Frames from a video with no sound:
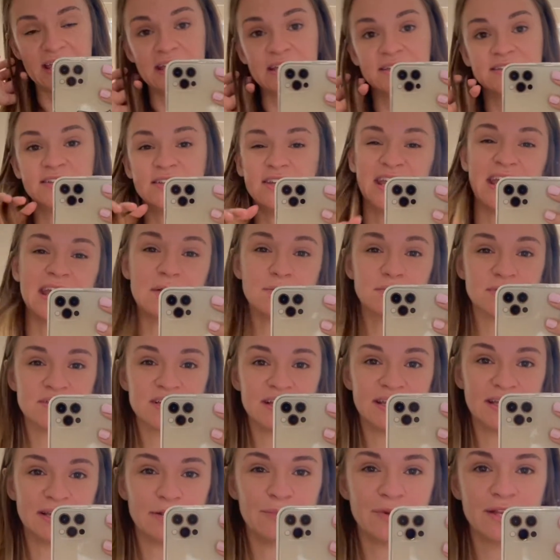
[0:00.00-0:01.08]
Today it was a
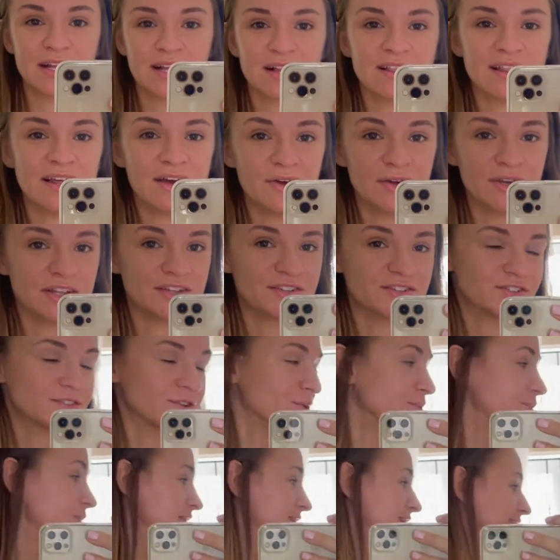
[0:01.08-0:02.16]
little bit cloudy, so
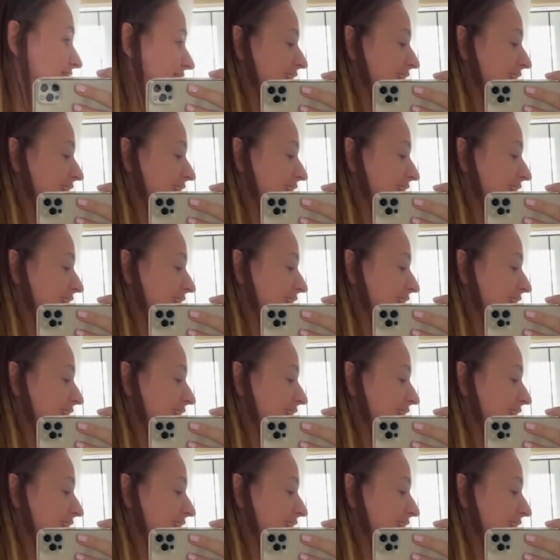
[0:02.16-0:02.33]
we didn't